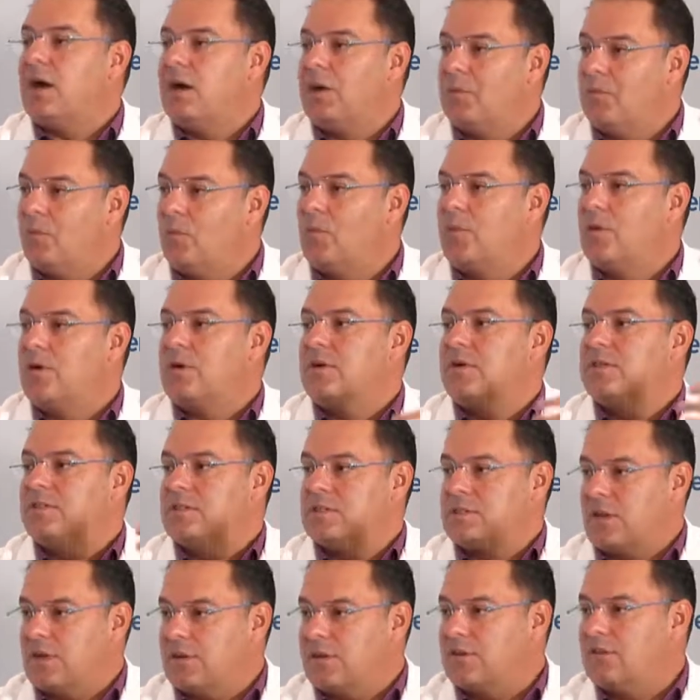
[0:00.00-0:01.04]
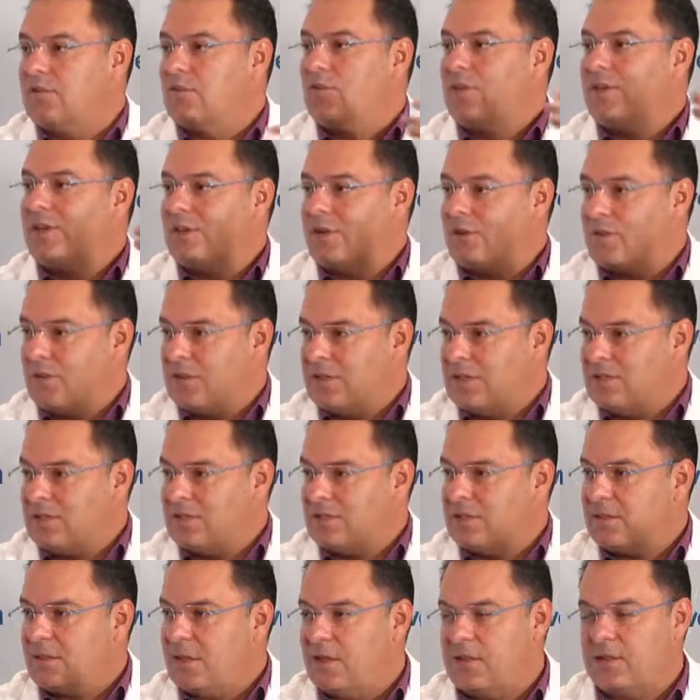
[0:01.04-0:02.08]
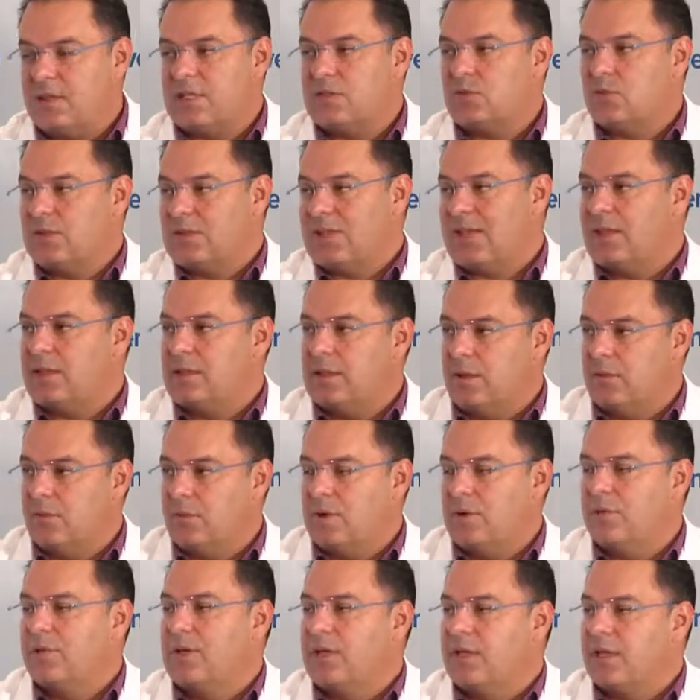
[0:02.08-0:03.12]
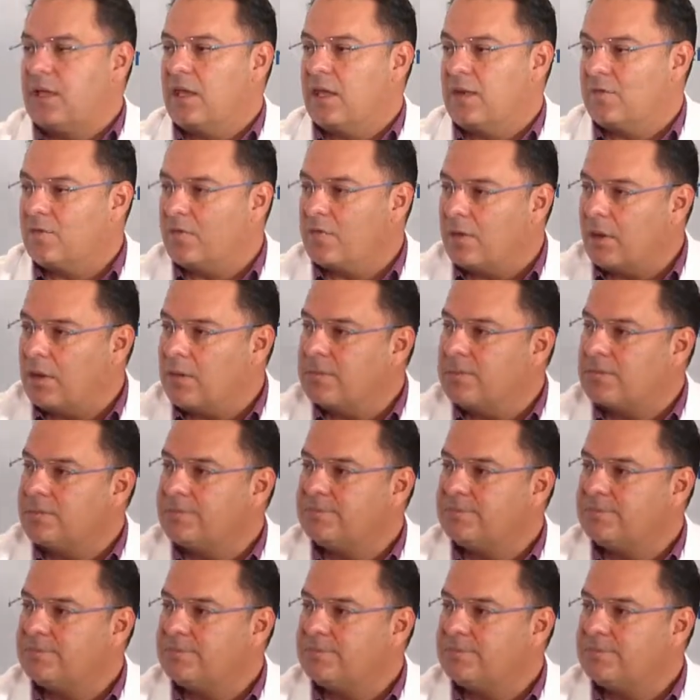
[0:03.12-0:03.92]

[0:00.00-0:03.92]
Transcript: were started to increase, and that's where that number really came from.